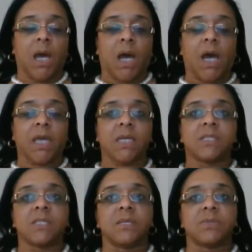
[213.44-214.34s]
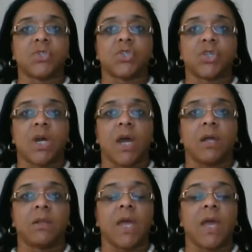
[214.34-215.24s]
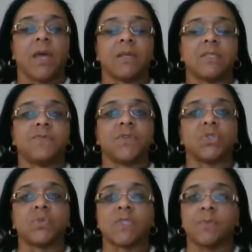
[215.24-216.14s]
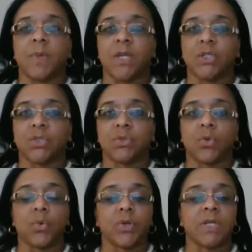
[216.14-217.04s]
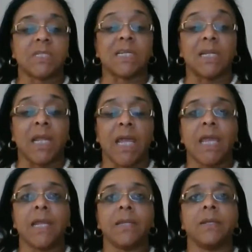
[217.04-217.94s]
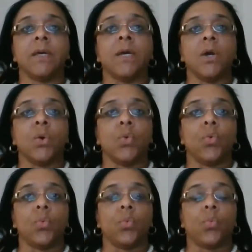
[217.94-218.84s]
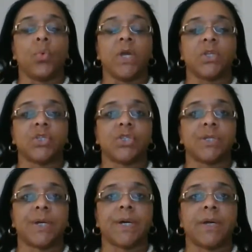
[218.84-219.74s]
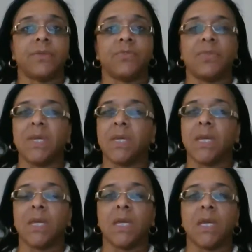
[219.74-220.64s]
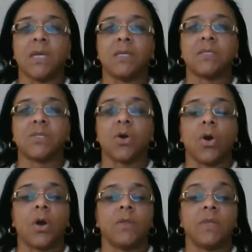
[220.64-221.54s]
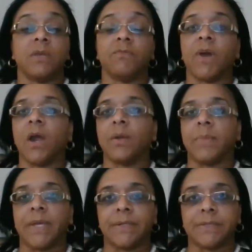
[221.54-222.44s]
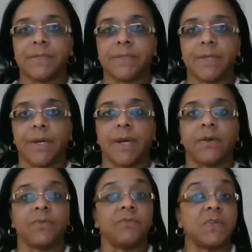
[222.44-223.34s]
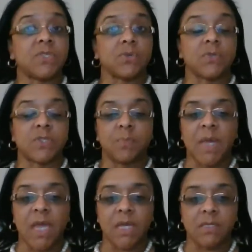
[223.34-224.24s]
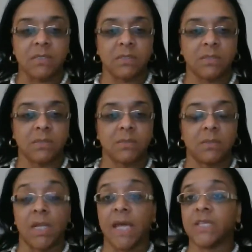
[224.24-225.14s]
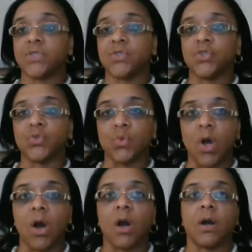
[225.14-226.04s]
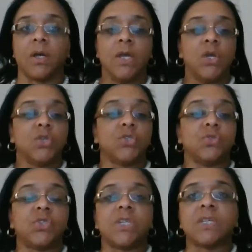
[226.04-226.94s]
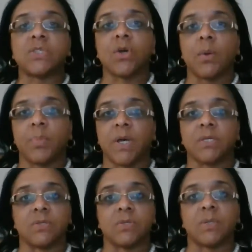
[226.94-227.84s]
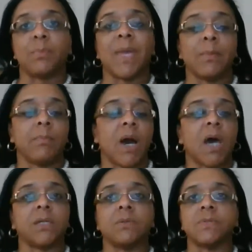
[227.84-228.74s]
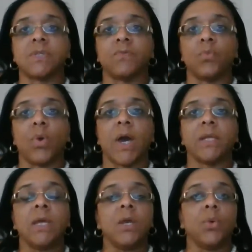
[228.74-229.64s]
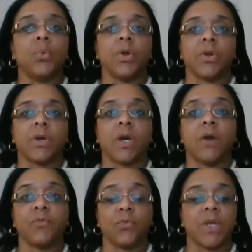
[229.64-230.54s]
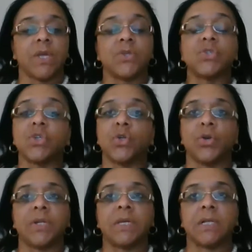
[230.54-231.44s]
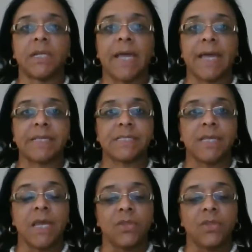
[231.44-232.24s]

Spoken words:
I can see this child as visual spatial according to Lane, which the thinking is on the environment, the physical space, likes to draw, do jigsaw puzzles, and make models of what we're covering to learn in class.